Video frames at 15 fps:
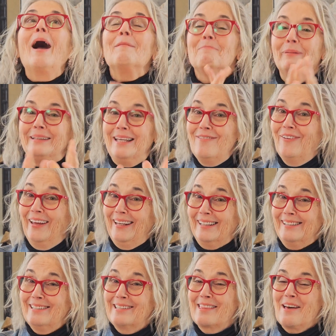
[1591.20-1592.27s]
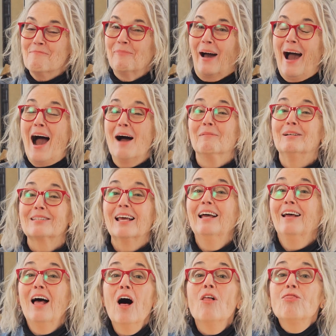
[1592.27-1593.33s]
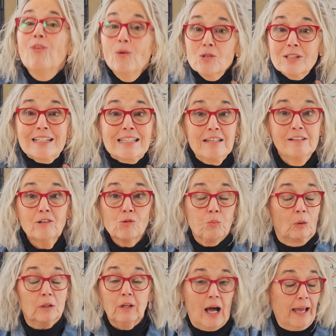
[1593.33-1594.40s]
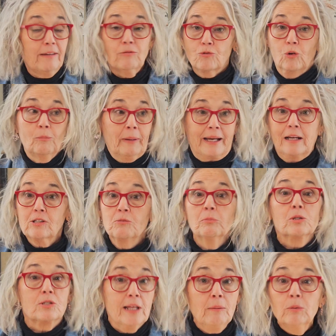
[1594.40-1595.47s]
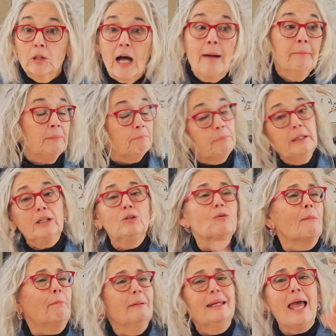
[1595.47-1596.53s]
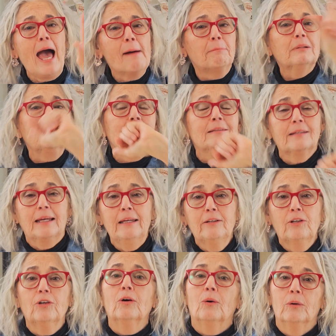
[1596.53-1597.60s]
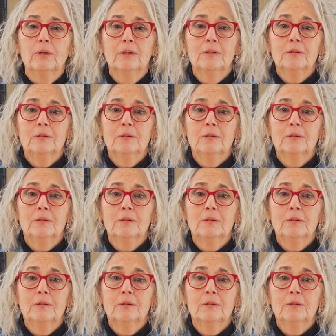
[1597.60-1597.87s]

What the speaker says: believe it is the Bahamas. Those casinos I told my customers, they will come and pick you up and happily take you.